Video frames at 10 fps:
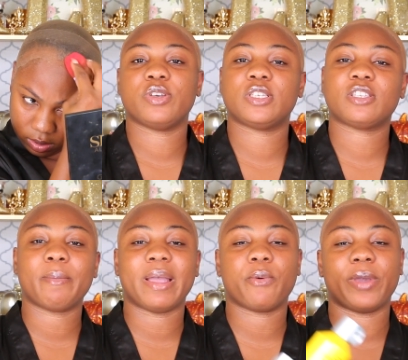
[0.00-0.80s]
To
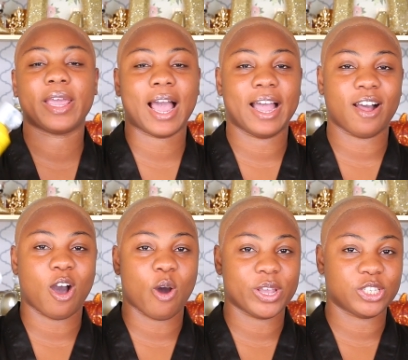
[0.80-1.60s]
install my wig, I
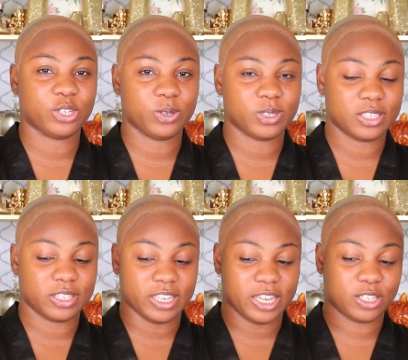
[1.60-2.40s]
always use
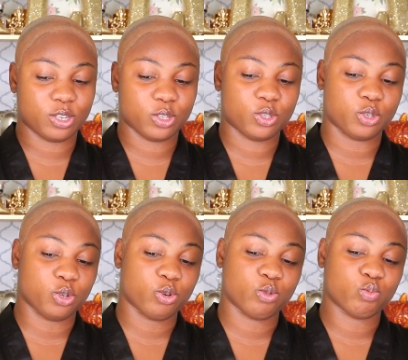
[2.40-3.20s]
these
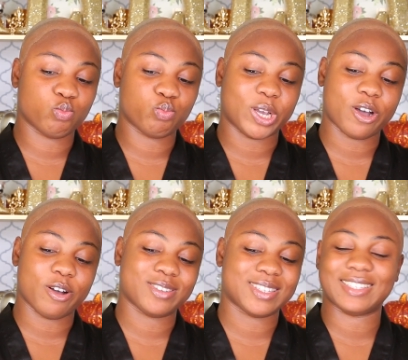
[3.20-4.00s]
two
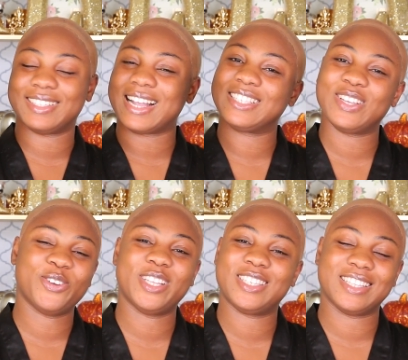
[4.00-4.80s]
because that's the
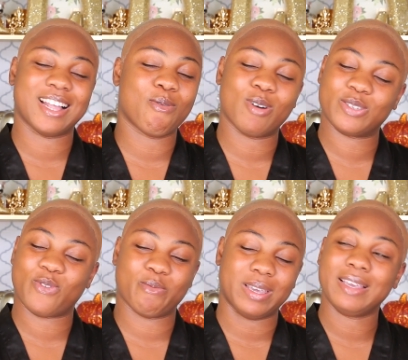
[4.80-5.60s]
only thing that works
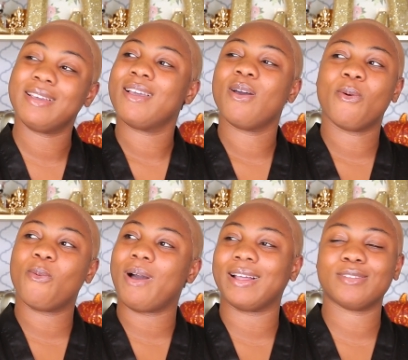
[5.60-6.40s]
for me.
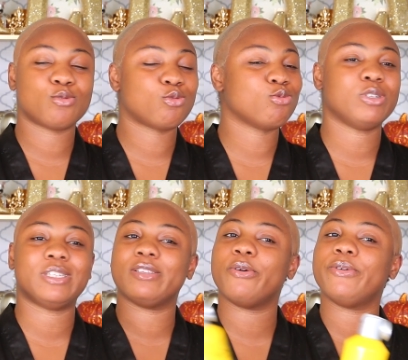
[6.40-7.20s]
One, two
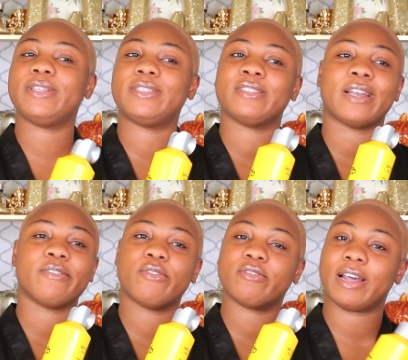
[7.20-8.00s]
is the only thing I
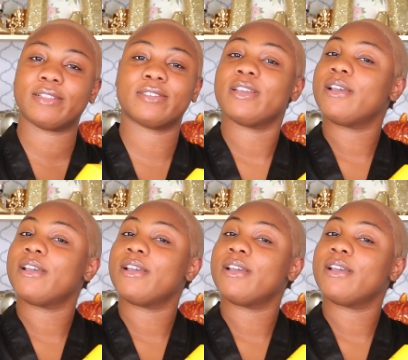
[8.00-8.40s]
know that